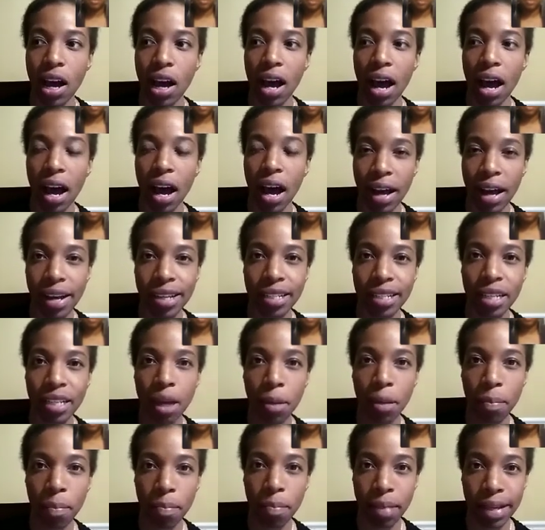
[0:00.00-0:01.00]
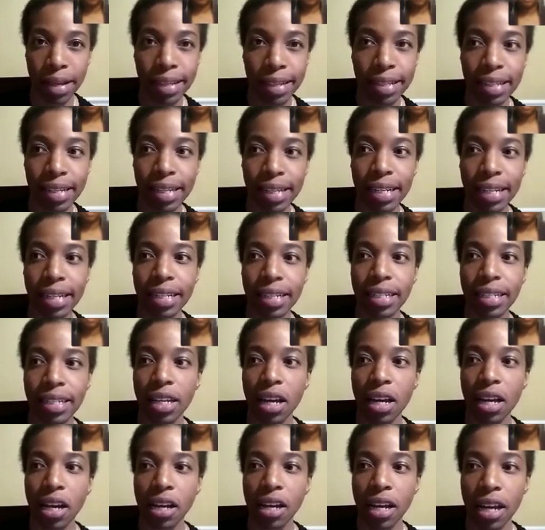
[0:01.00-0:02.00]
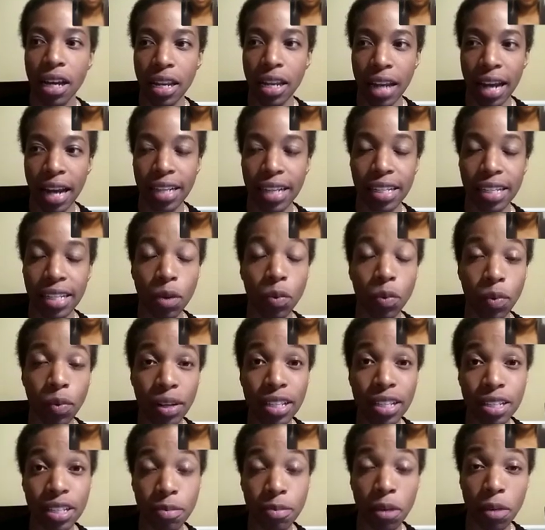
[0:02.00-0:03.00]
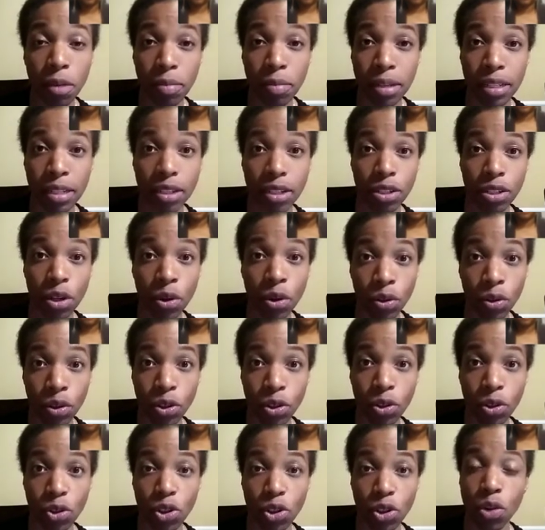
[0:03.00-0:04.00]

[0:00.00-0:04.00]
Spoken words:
as a business, connecting with small business owners